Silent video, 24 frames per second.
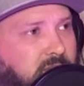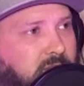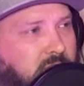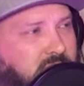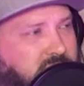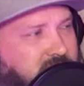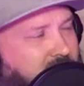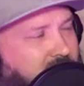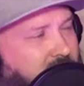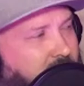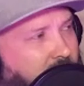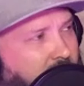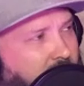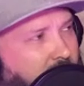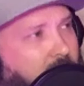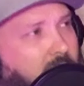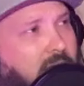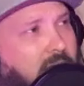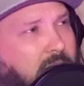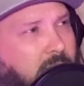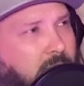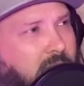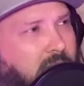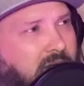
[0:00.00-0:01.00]
wasn't it
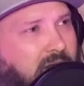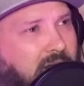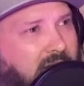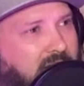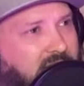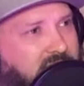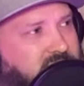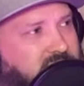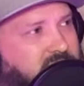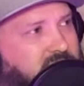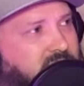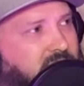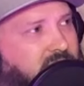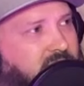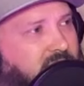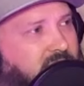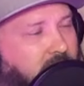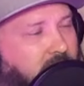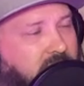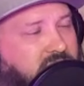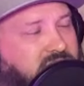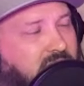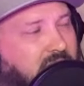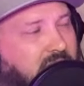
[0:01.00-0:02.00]
might have been last year. It
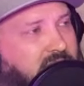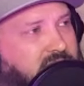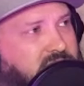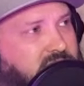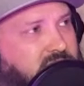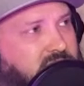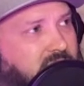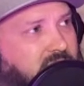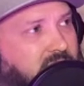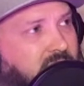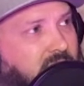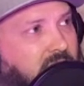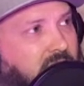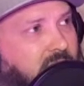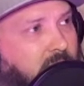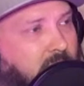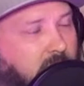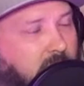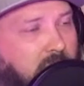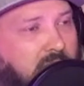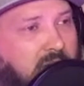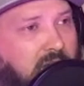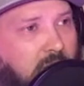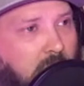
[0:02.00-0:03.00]
was last year. We
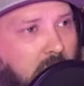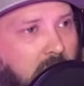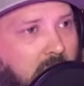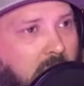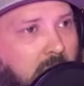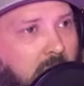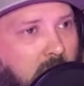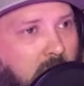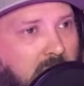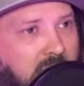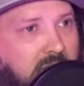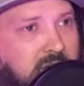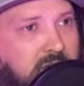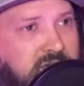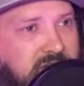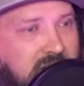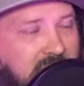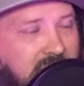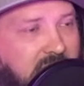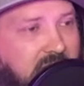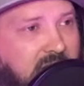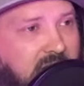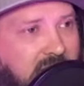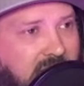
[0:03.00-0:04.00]
went to the World of Wheels and I
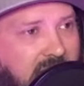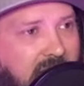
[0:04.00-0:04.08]
think